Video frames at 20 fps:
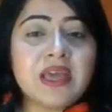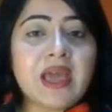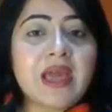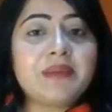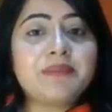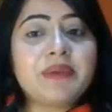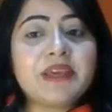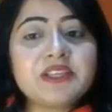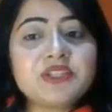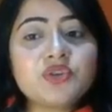
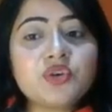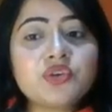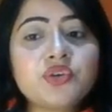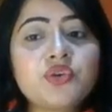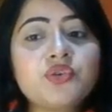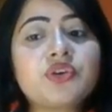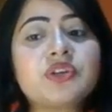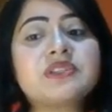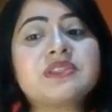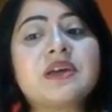and based on
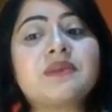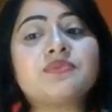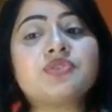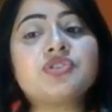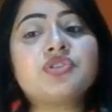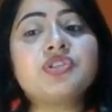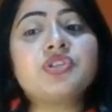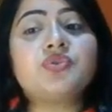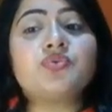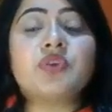your
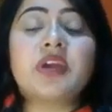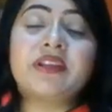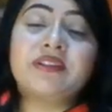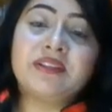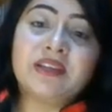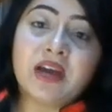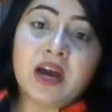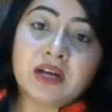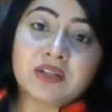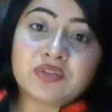assumption, you write
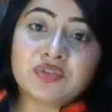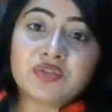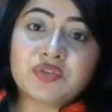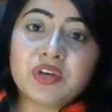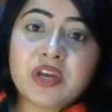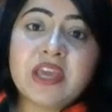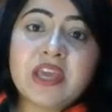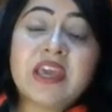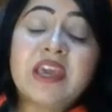the answer.